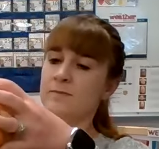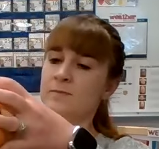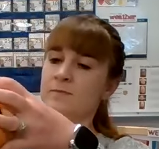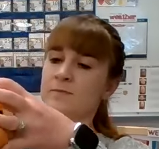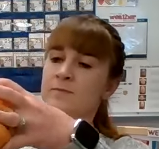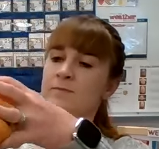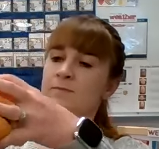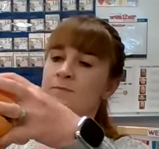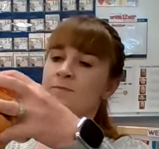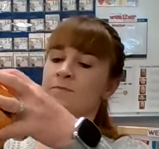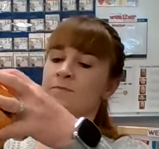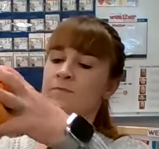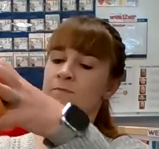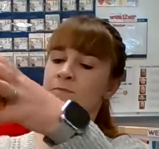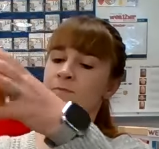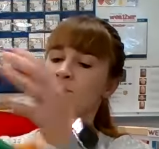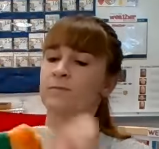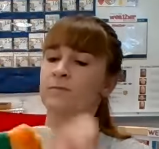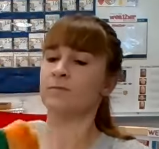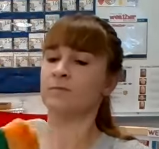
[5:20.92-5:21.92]

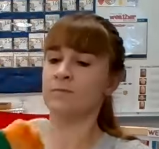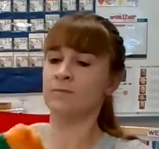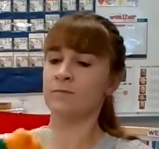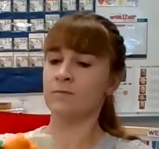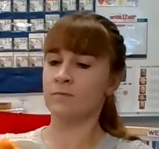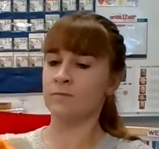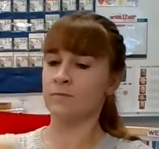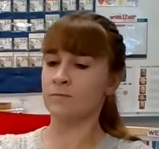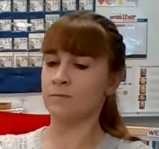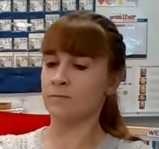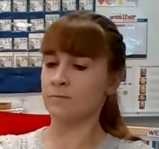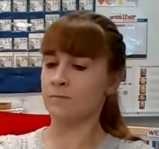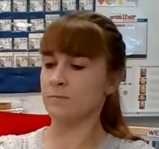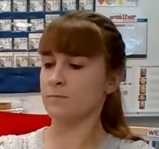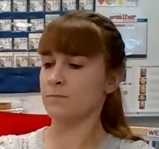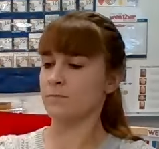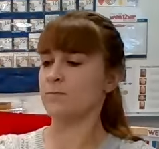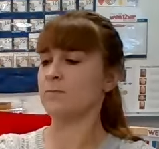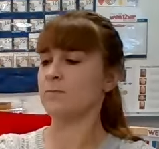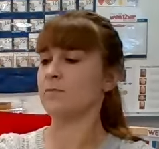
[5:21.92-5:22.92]

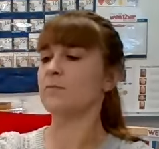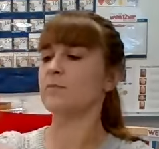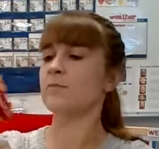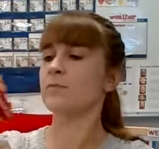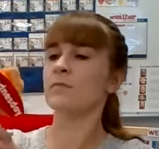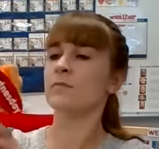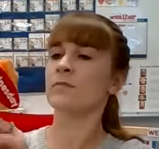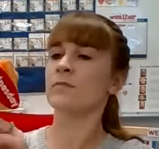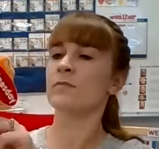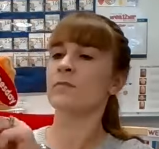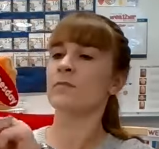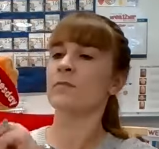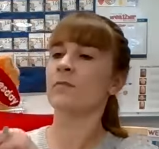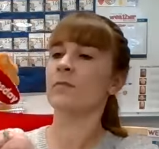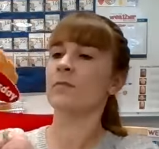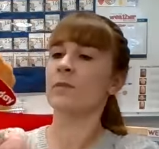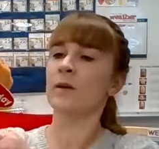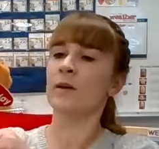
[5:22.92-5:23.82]
Nothing is said.